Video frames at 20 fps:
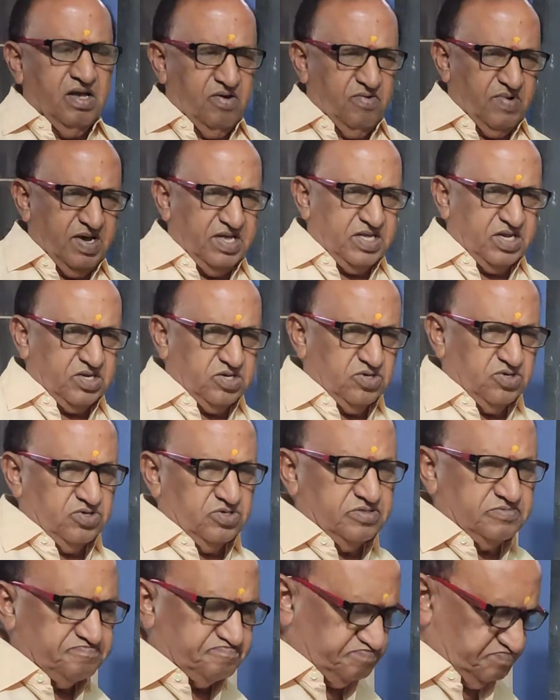whether
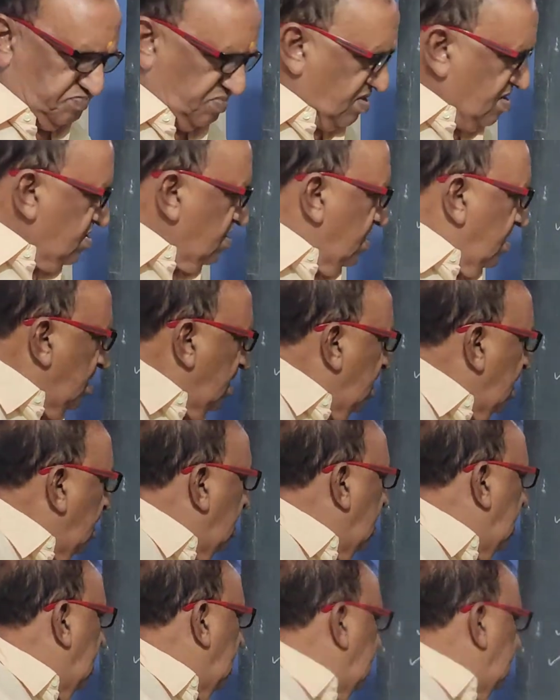you
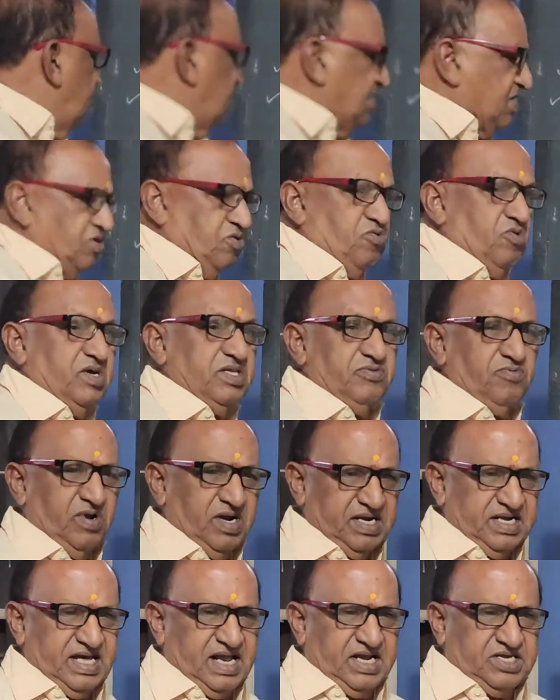go in
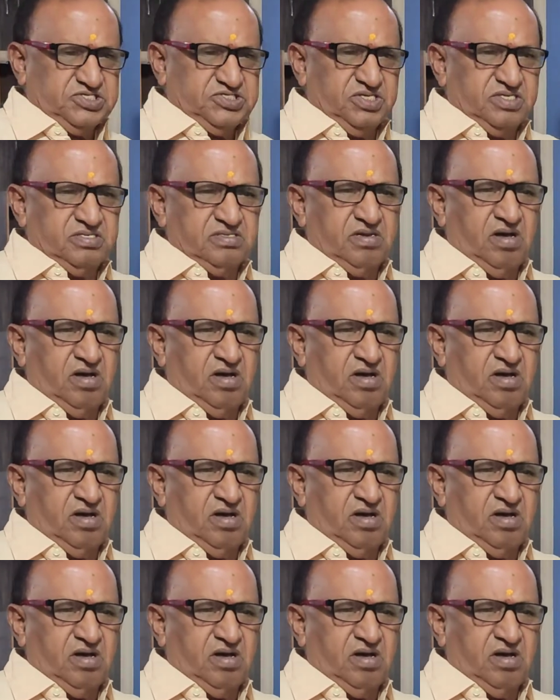one direction